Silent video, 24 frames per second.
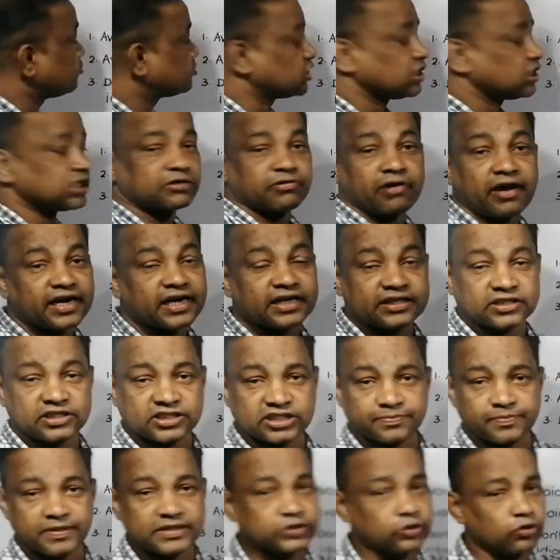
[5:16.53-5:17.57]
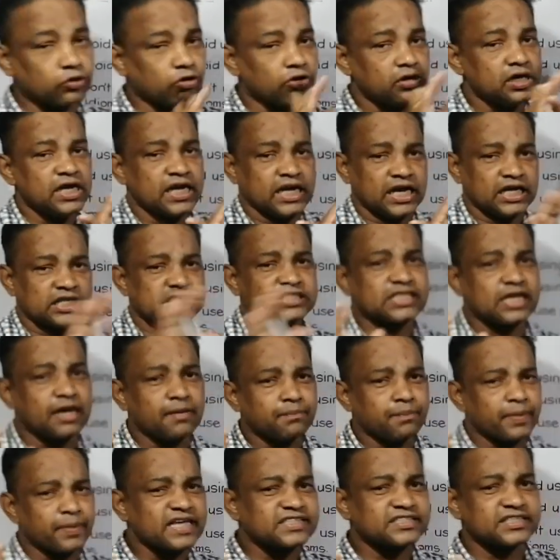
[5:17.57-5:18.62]
using direct speech. In
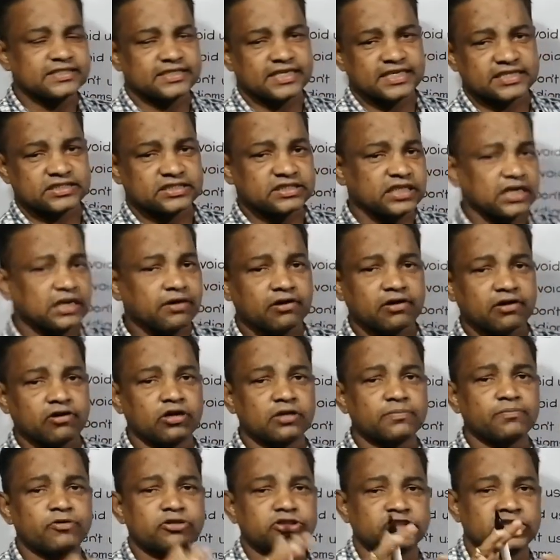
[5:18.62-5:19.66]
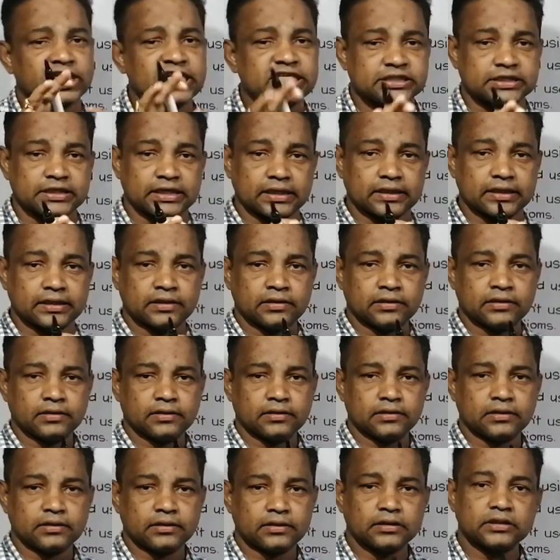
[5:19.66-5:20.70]
some passages there are conversation.
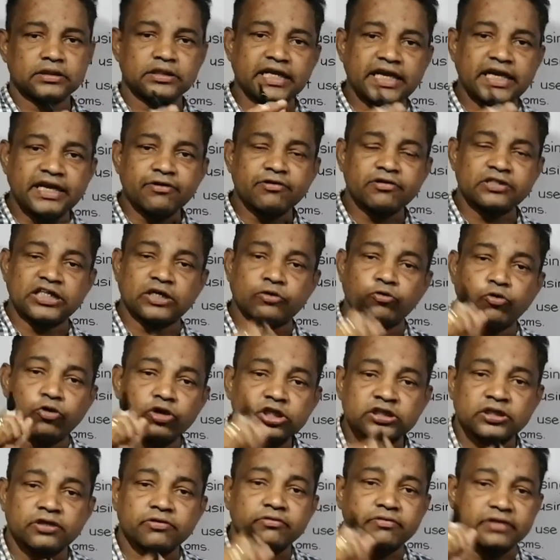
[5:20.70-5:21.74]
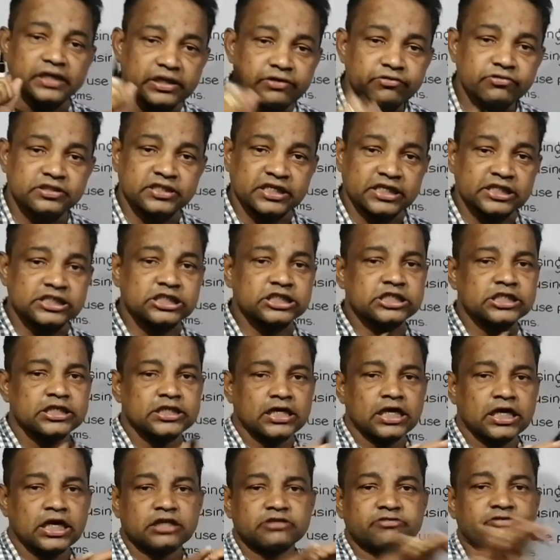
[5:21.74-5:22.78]
There the author uses
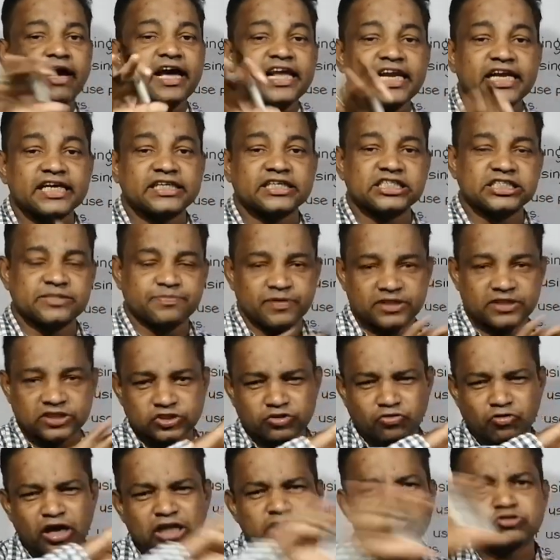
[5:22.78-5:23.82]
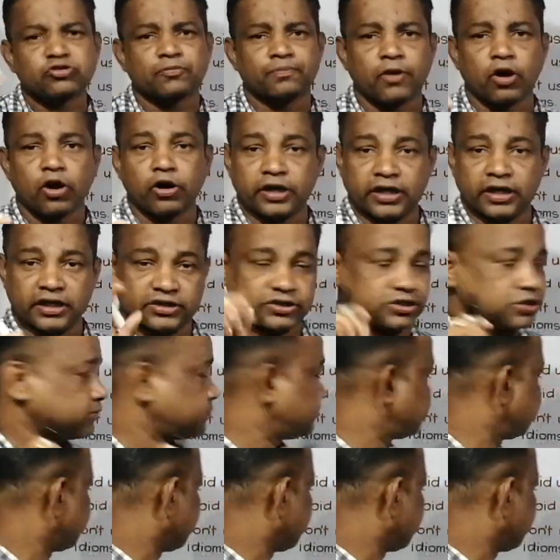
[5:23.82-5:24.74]
direct speech. Try to avoid it.